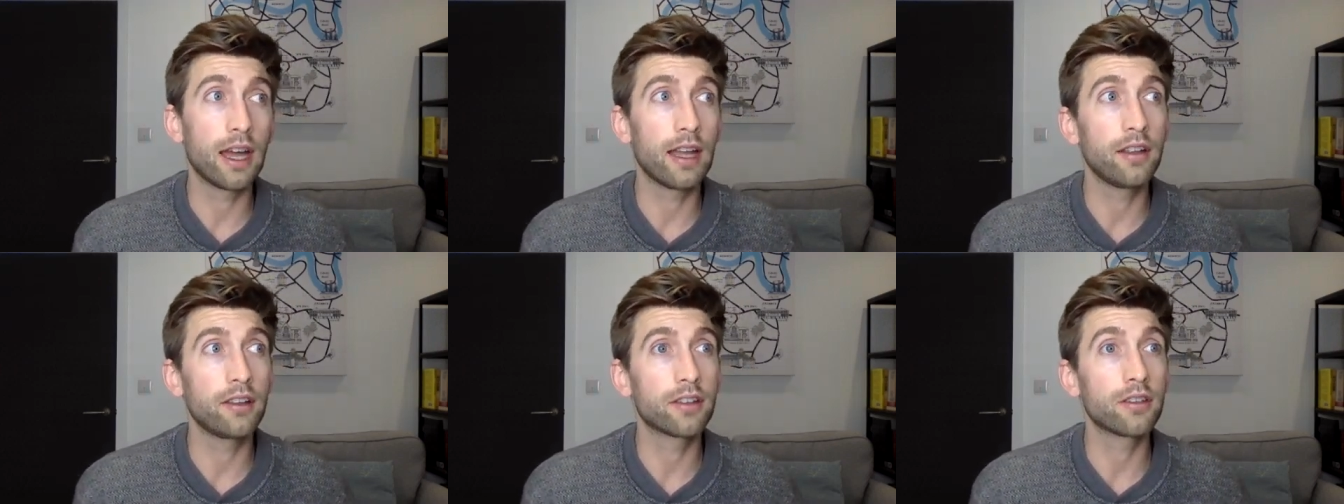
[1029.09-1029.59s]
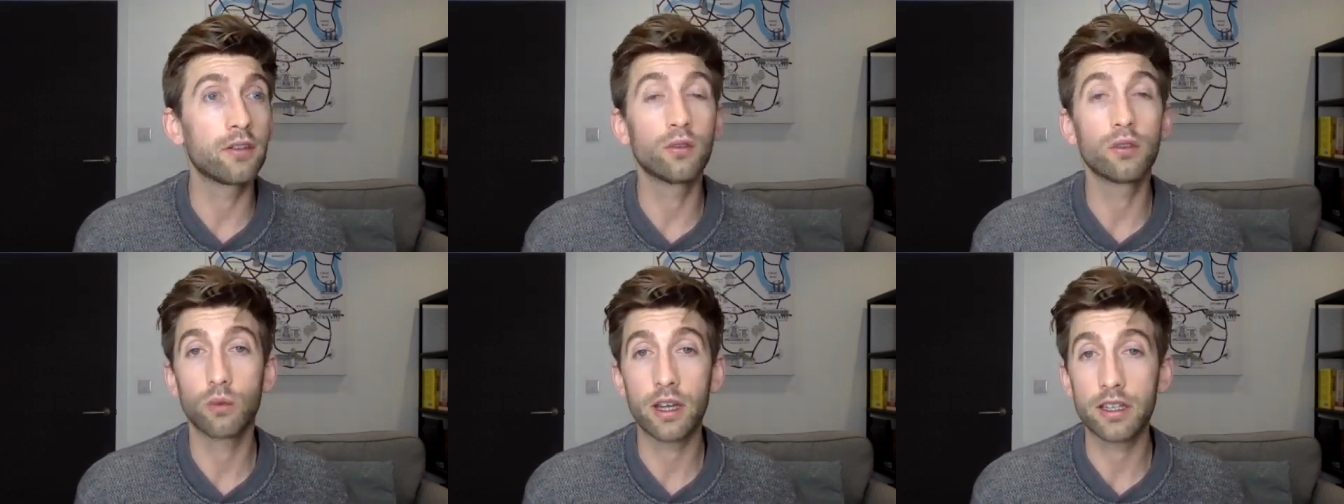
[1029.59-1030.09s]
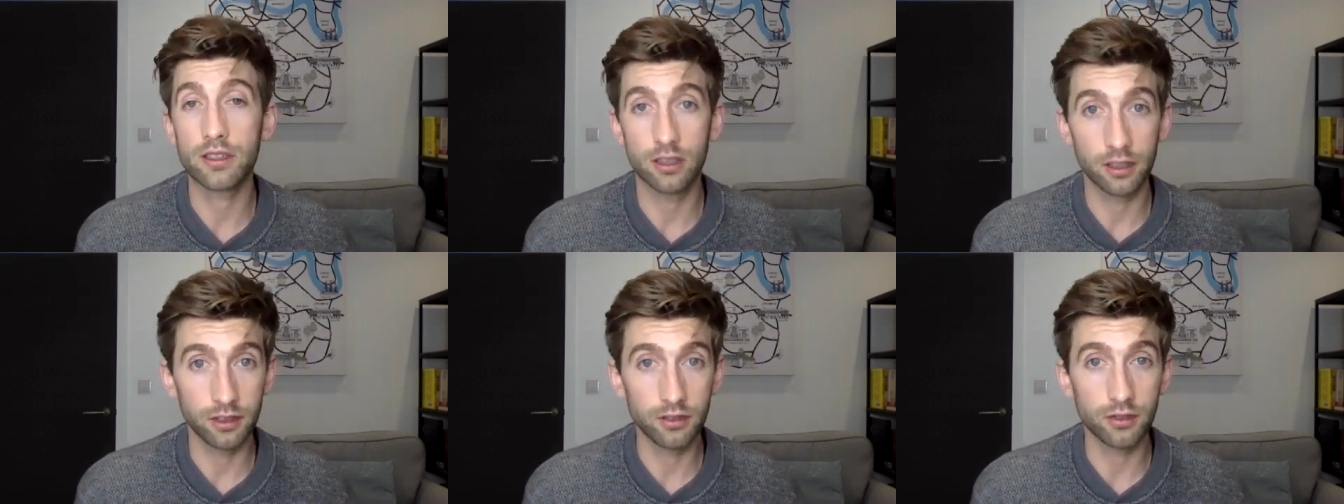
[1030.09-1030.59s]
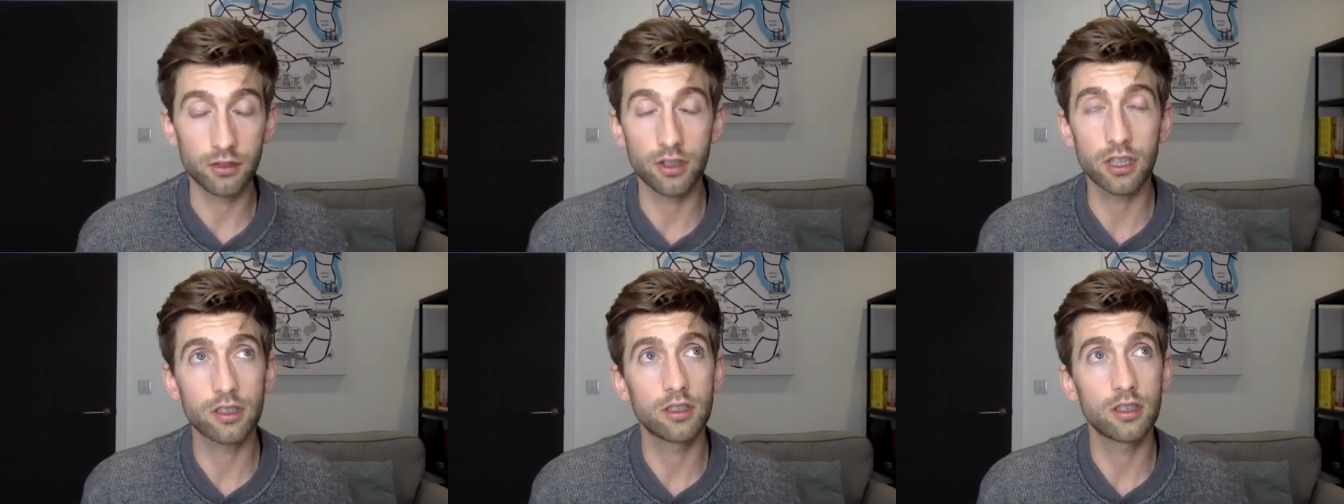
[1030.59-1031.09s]
and the northwest london
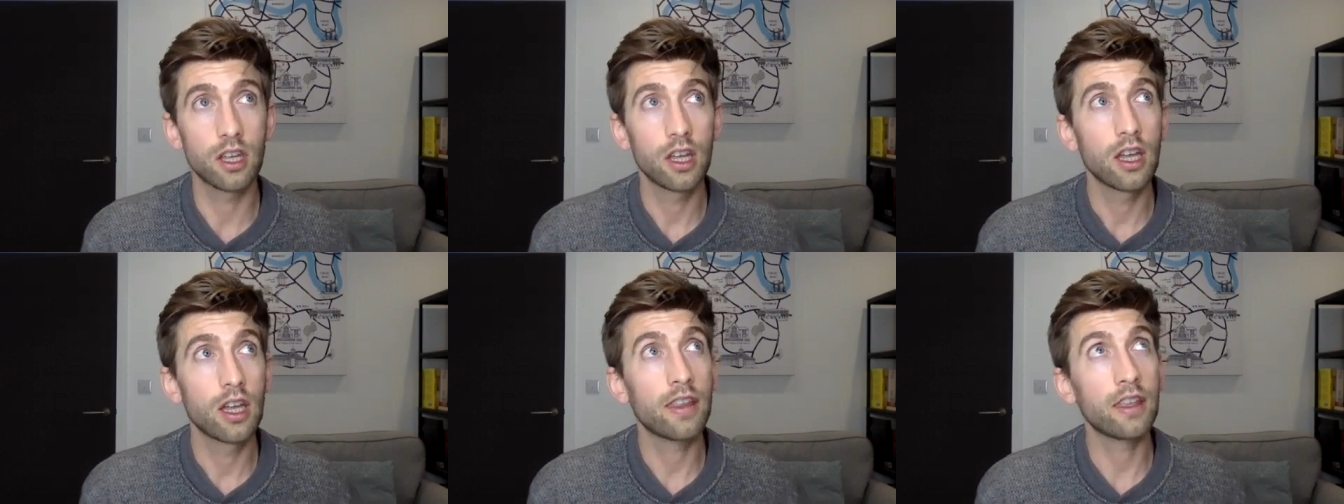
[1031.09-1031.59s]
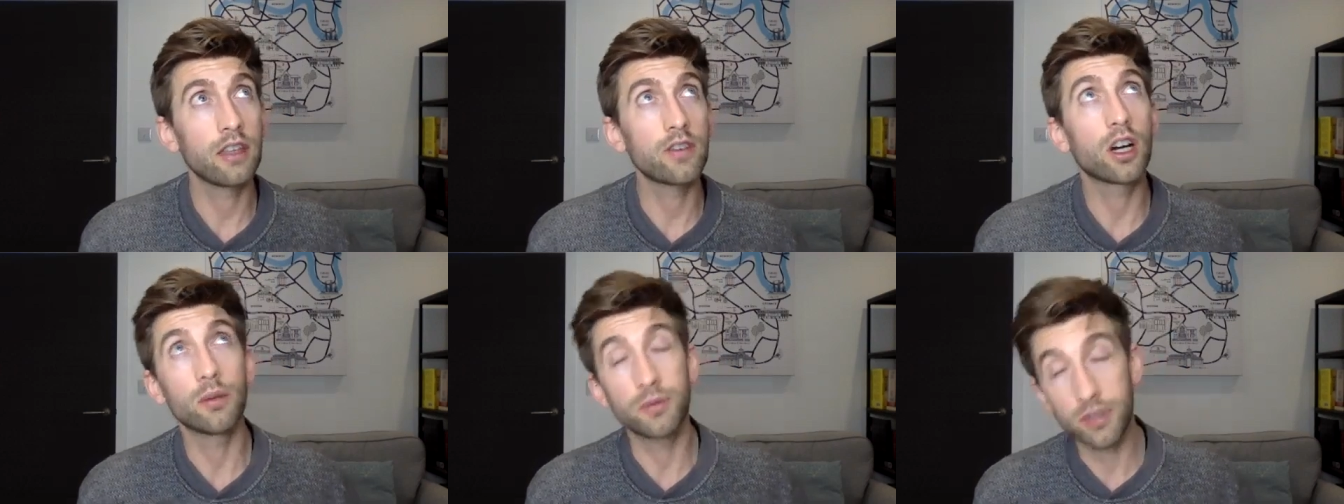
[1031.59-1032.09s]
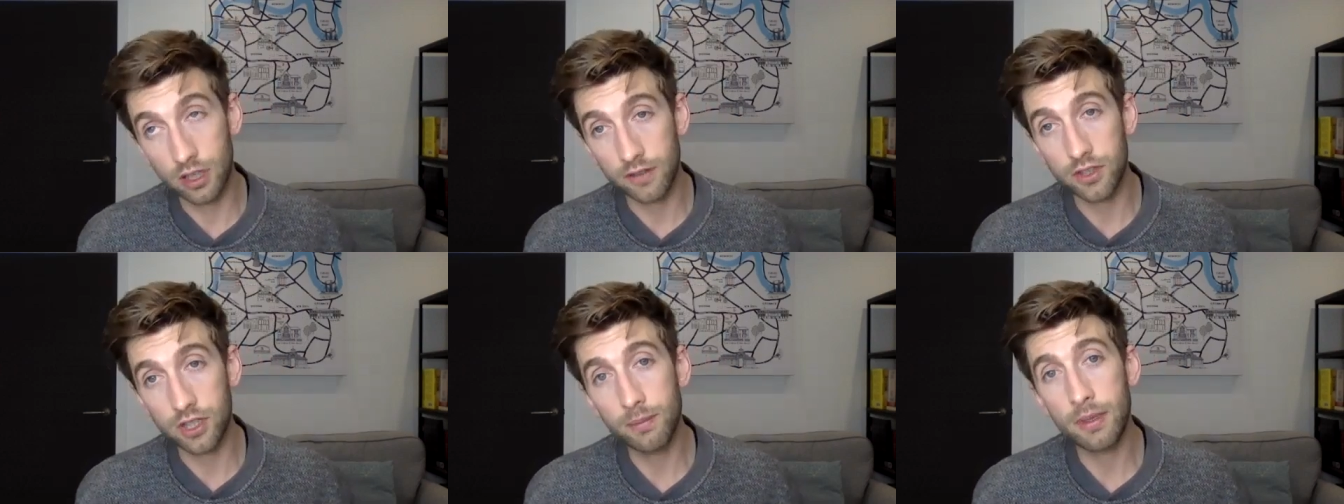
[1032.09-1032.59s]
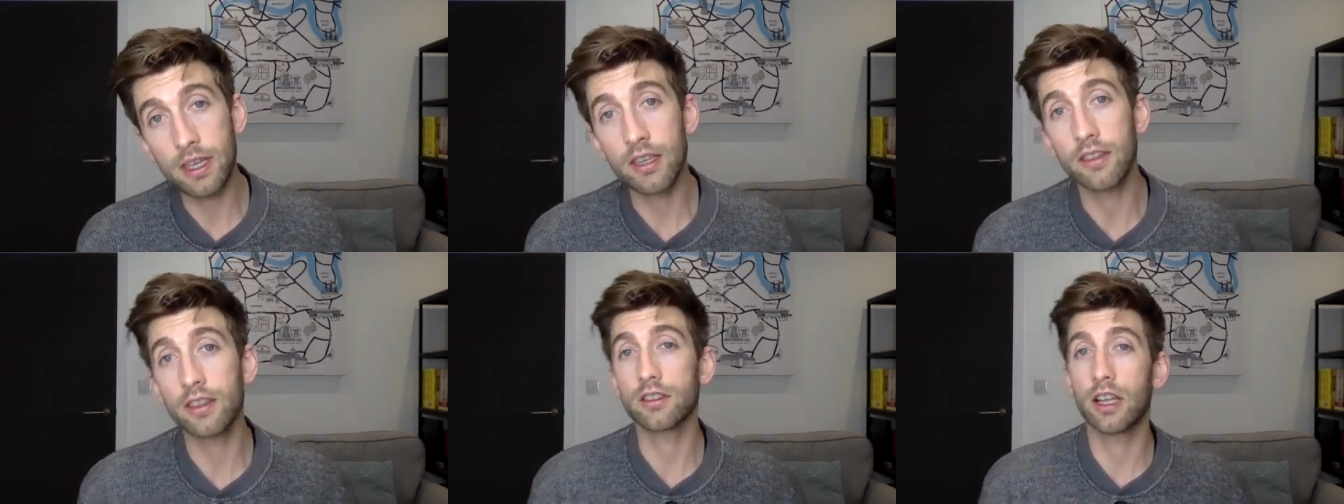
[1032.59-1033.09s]
trust and then you've got Observe GP
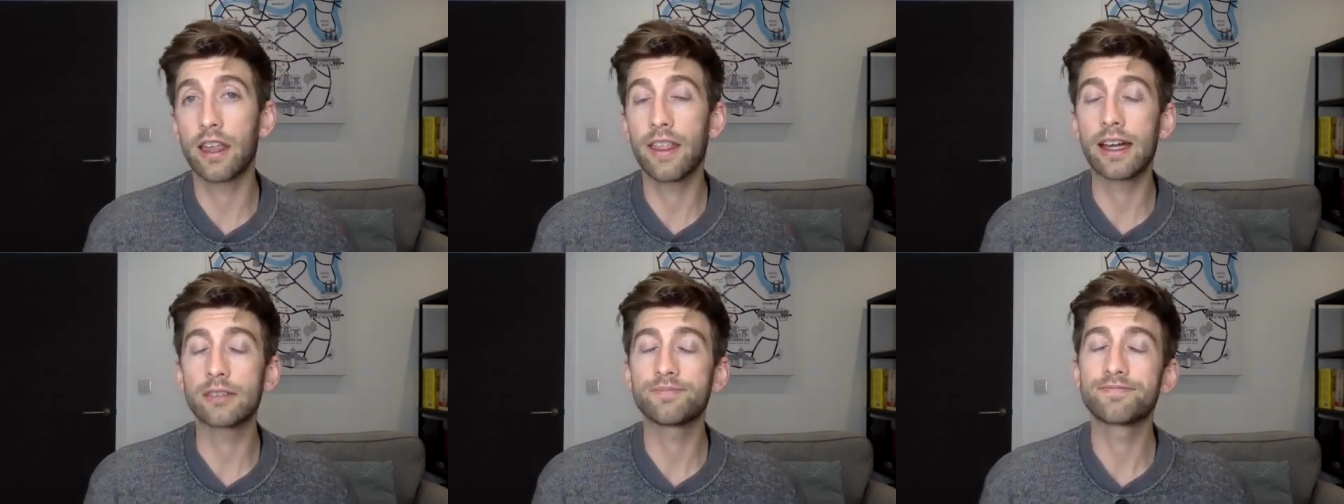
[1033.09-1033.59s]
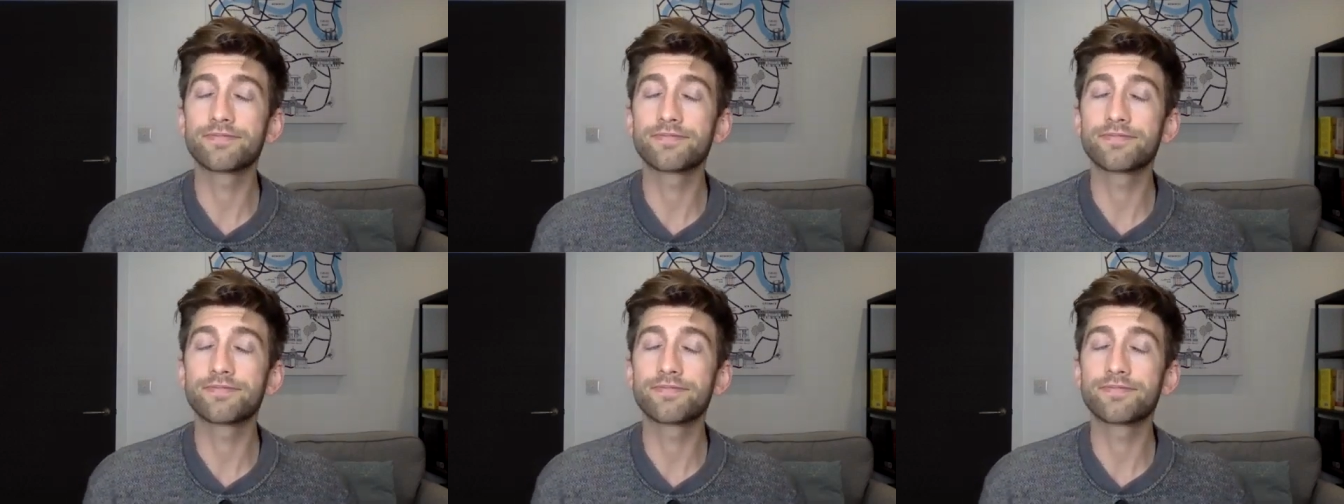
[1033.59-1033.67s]
and things like that.